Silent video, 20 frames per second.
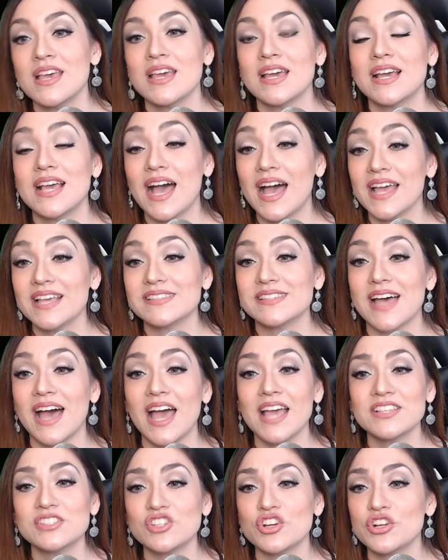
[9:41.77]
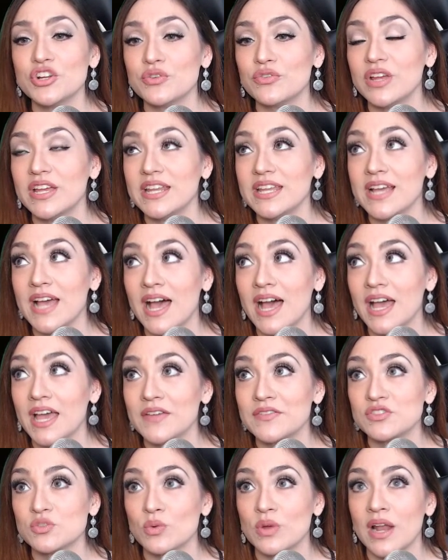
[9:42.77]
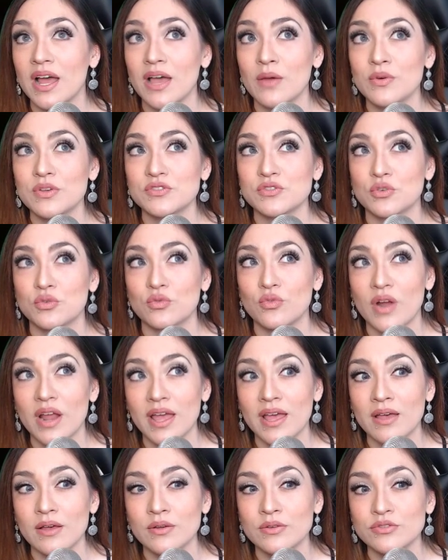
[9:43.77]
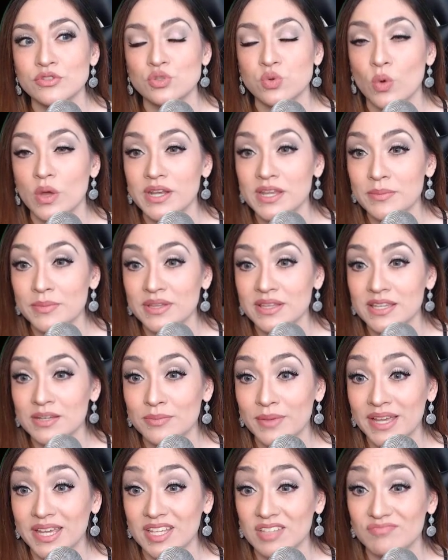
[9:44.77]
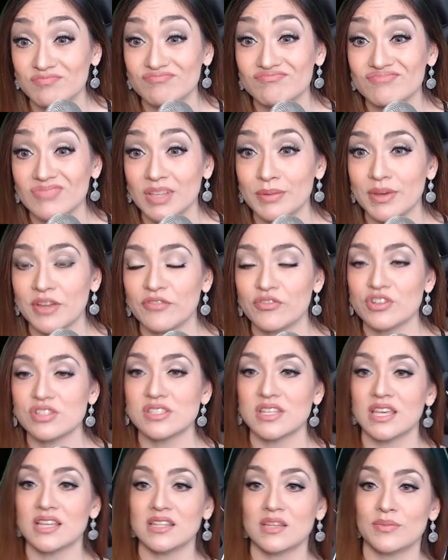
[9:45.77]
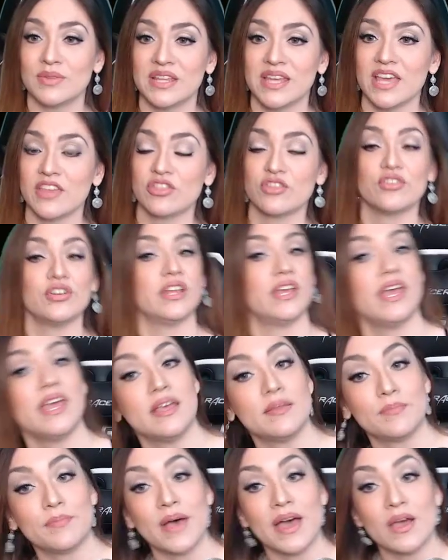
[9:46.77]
Guys, I started raiding hives when I was around 20 million might. in my first kingdom in K38 back